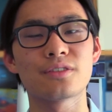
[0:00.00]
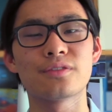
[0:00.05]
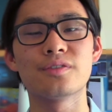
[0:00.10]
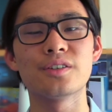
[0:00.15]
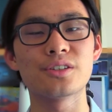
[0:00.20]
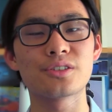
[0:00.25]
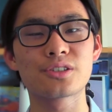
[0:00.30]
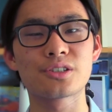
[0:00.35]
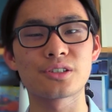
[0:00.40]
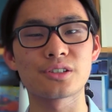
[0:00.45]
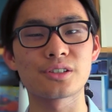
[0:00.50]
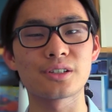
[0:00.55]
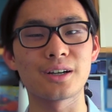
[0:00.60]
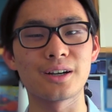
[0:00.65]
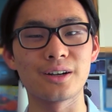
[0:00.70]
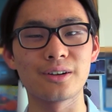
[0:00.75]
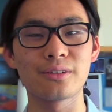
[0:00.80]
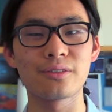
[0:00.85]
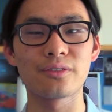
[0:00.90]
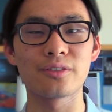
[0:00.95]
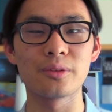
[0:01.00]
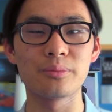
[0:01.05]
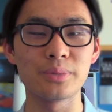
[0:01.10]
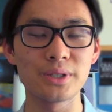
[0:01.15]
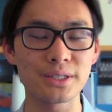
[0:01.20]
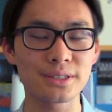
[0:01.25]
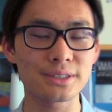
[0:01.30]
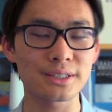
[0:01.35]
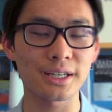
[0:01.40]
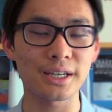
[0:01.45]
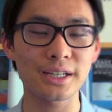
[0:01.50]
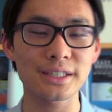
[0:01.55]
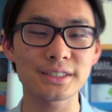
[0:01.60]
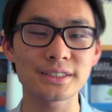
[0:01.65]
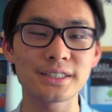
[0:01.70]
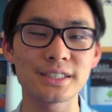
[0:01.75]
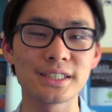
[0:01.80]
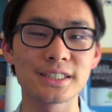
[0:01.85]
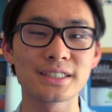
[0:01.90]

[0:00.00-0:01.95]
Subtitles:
feature of the Beats X